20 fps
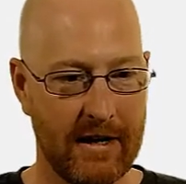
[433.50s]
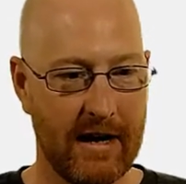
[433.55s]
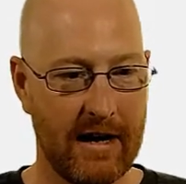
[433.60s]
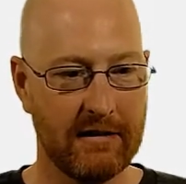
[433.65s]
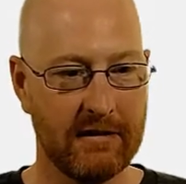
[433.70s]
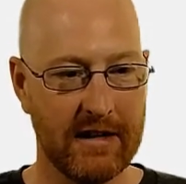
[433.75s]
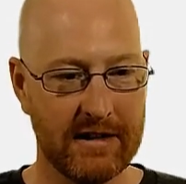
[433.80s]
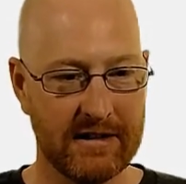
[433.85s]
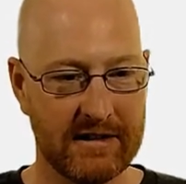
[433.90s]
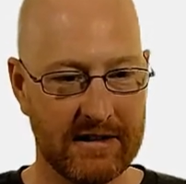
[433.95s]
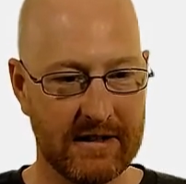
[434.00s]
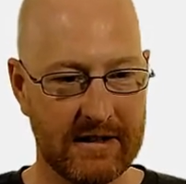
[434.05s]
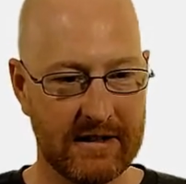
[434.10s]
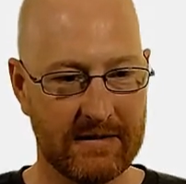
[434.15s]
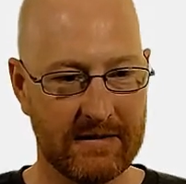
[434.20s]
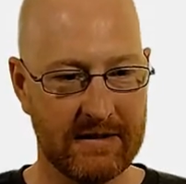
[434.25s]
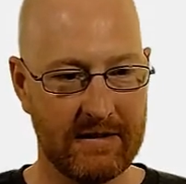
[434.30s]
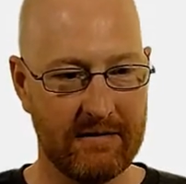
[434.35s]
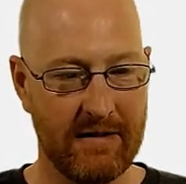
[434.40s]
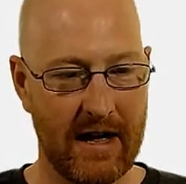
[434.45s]
unless
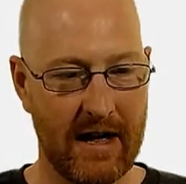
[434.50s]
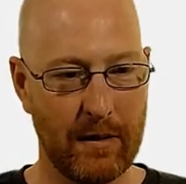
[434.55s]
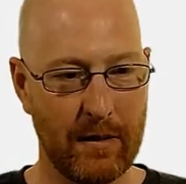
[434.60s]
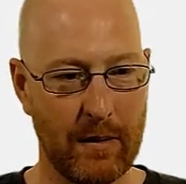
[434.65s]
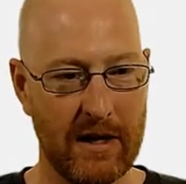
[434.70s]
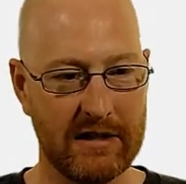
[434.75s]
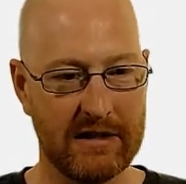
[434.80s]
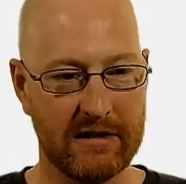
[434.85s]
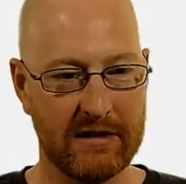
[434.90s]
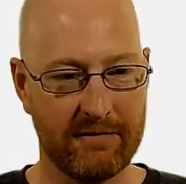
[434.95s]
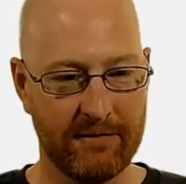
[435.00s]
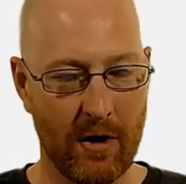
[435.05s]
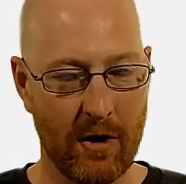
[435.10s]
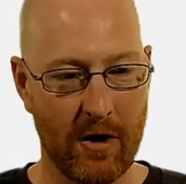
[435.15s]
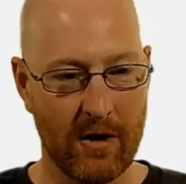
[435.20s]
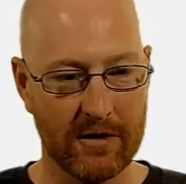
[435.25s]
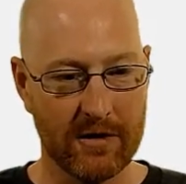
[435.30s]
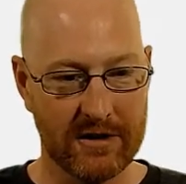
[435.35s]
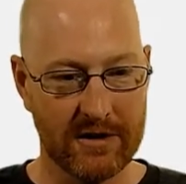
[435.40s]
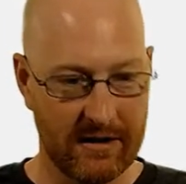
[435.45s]
this evaluates to
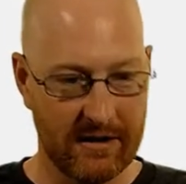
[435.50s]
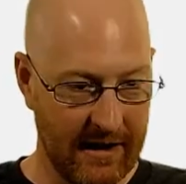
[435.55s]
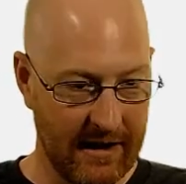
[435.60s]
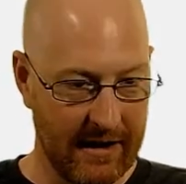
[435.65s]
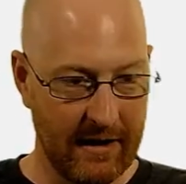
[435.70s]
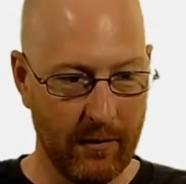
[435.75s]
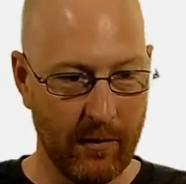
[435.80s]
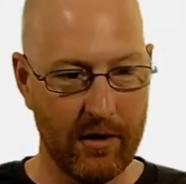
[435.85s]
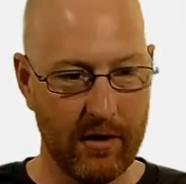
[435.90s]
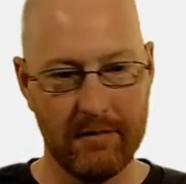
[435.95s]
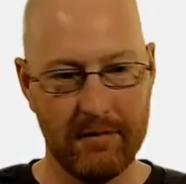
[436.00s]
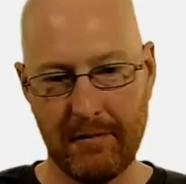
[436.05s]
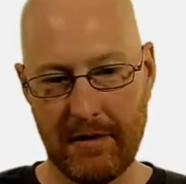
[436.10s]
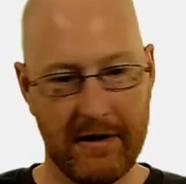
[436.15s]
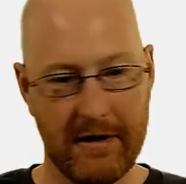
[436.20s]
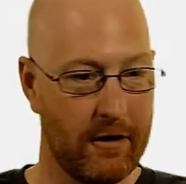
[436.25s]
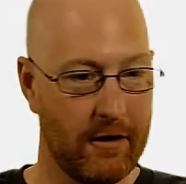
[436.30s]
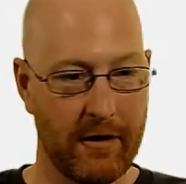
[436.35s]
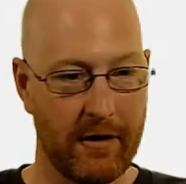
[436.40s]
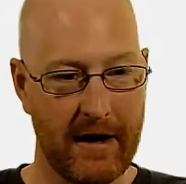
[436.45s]
false, then it would, but
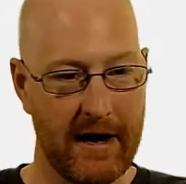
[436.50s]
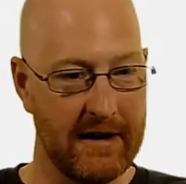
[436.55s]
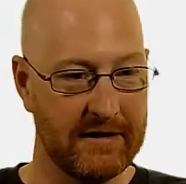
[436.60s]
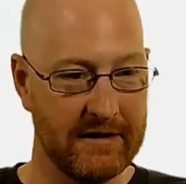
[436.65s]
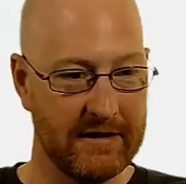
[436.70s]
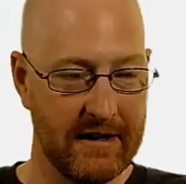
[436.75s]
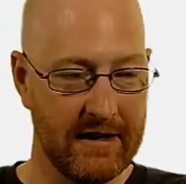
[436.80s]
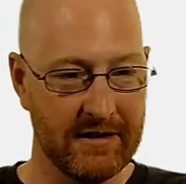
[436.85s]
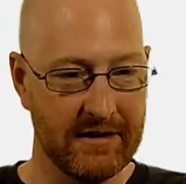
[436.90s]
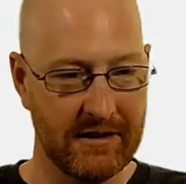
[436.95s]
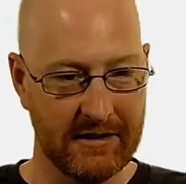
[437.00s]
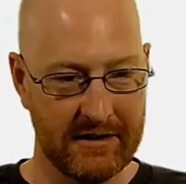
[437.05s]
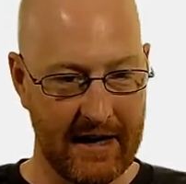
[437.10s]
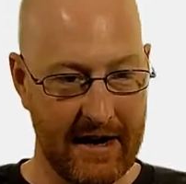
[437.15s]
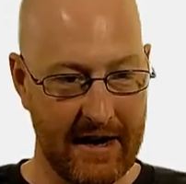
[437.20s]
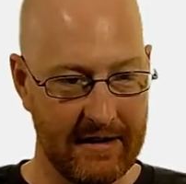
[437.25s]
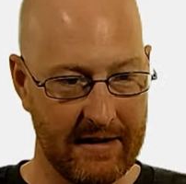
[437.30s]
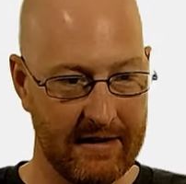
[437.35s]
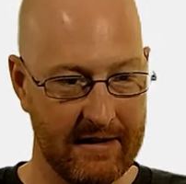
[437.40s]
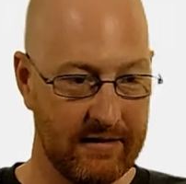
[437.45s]
in our case, it doesn't.
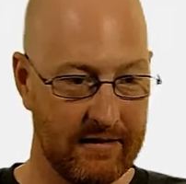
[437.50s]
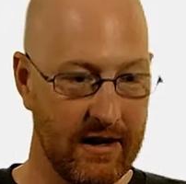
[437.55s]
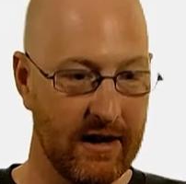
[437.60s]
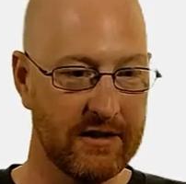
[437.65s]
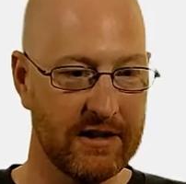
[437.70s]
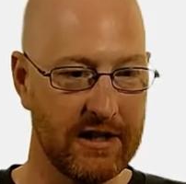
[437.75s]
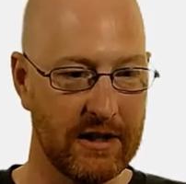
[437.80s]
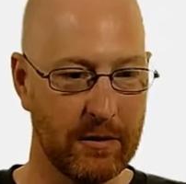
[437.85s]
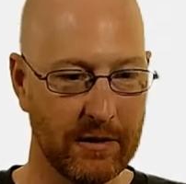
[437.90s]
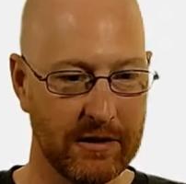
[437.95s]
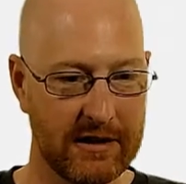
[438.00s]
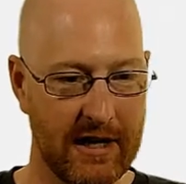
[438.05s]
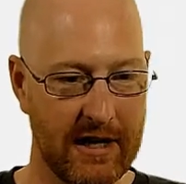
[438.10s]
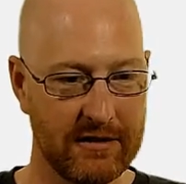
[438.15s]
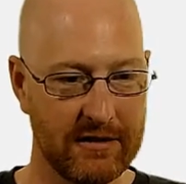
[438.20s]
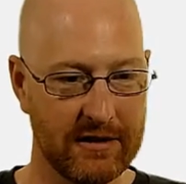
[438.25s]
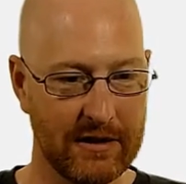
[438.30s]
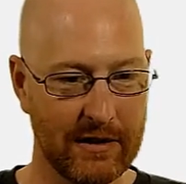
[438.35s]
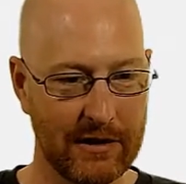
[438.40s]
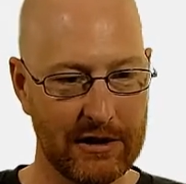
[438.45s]
10 does equal 10.
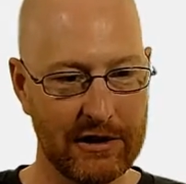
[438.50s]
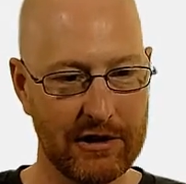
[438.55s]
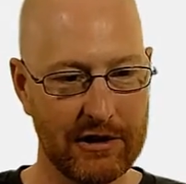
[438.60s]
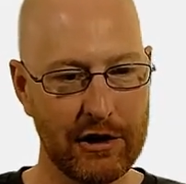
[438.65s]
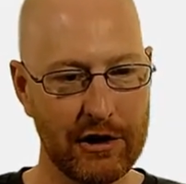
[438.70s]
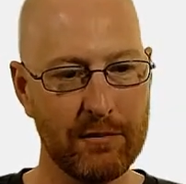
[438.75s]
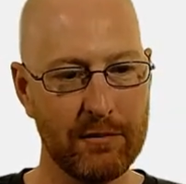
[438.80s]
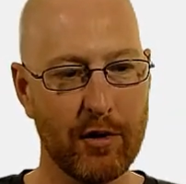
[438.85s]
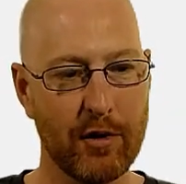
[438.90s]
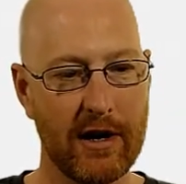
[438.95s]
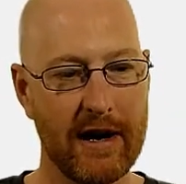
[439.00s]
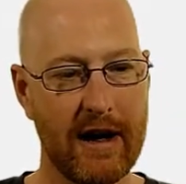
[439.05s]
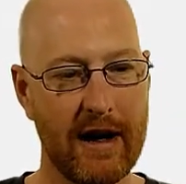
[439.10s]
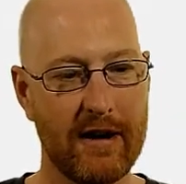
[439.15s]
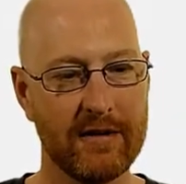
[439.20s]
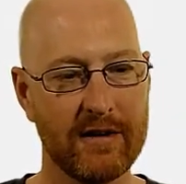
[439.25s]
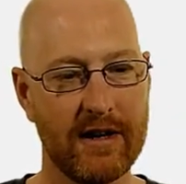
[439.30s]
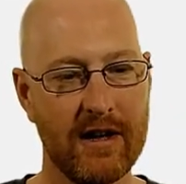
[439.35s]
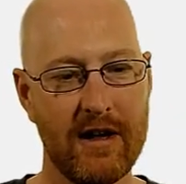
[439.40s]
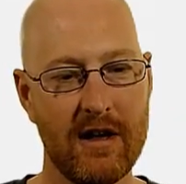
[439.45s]
So it just should print
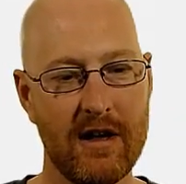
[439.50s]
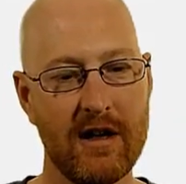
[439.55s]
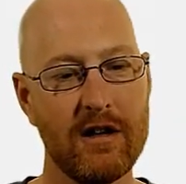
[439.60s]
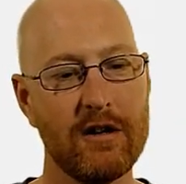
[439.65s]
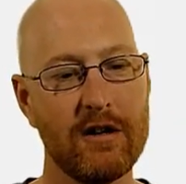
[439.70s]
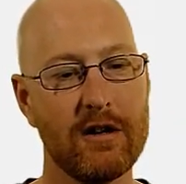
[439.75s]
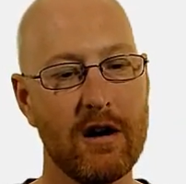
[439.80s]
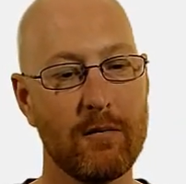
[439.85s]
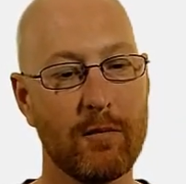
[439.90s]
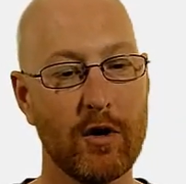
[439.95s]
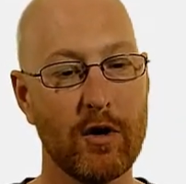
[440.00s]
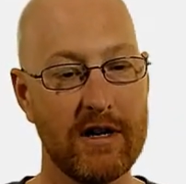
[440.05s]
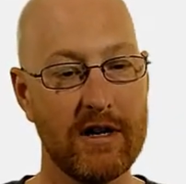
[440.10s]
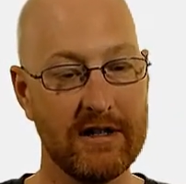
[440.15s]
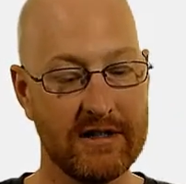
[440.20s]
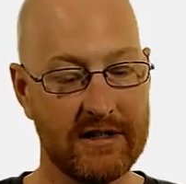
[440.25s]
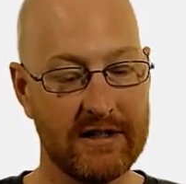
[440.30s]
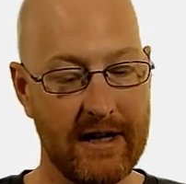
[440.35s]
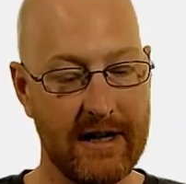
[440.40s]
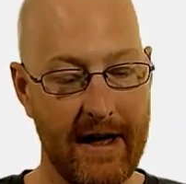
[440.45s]
out your number
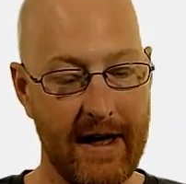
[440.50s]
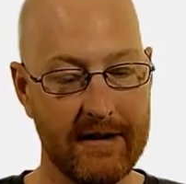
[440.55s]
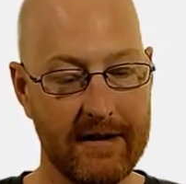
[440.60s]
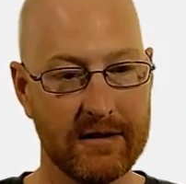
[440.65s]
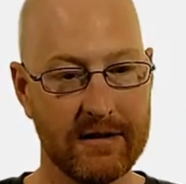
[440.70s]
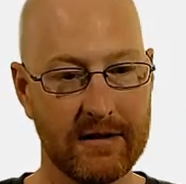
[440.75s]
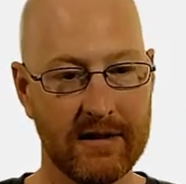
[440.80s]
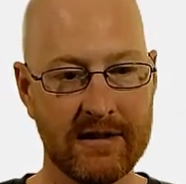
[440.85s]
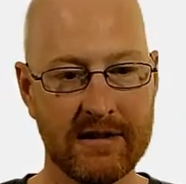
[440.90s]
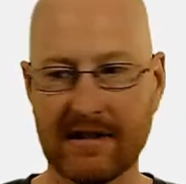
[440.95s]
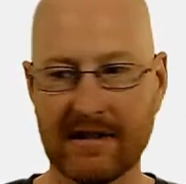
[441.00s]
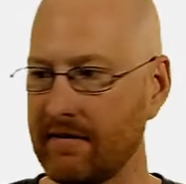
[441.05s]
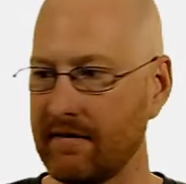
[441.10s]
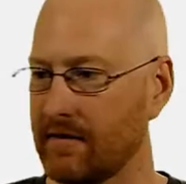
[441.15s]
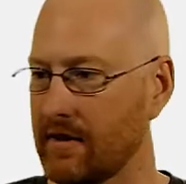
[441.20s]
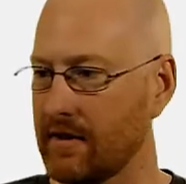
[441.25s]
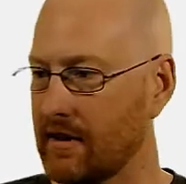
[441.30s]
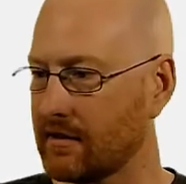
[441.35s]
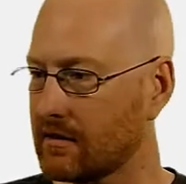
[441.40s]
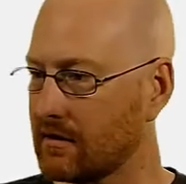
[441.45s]
is 10. So let's save
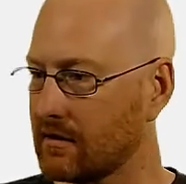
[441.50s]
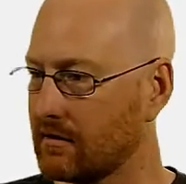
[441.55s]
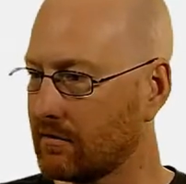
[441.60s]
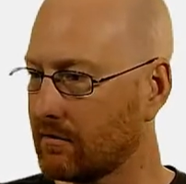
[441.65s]
this,